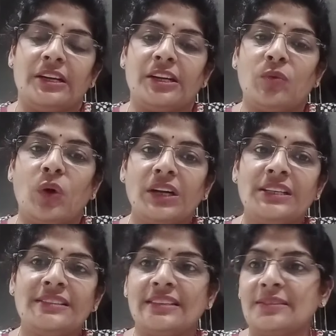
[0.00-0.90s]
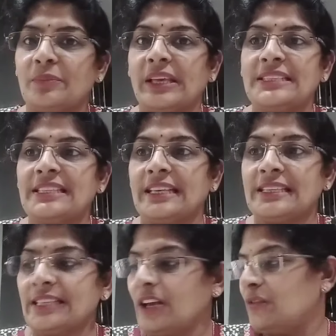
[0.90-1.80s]
Now what does this mean
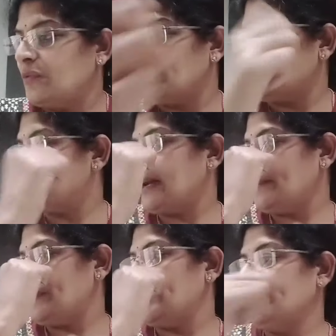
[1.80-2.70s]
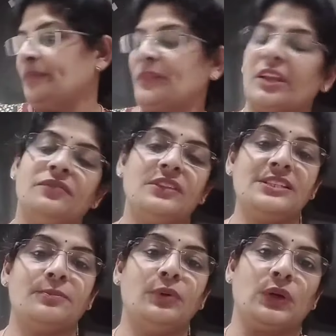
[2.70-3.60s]
is, for example, if
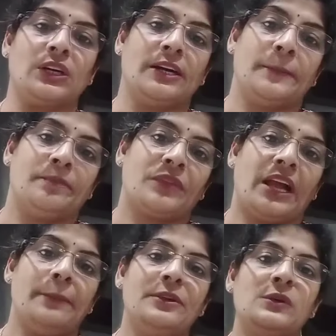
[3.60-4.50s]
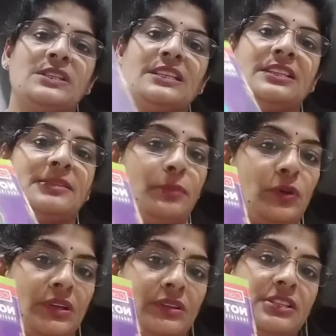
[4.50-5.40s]
this book, I'm using this
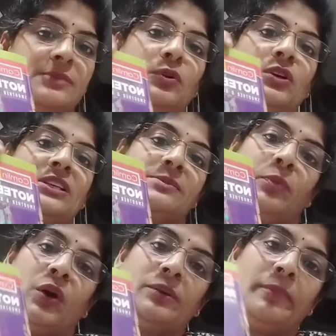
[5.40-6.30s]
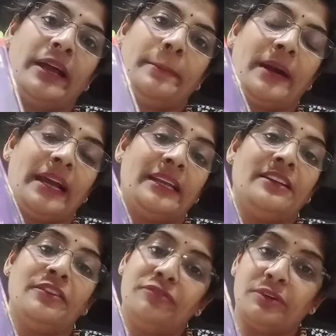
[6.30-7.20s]
book is bought by my
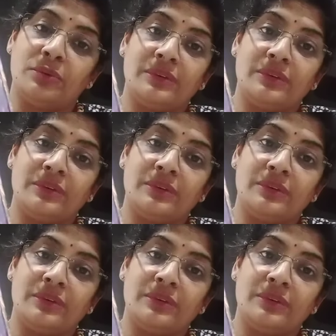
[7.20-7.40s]
nephew.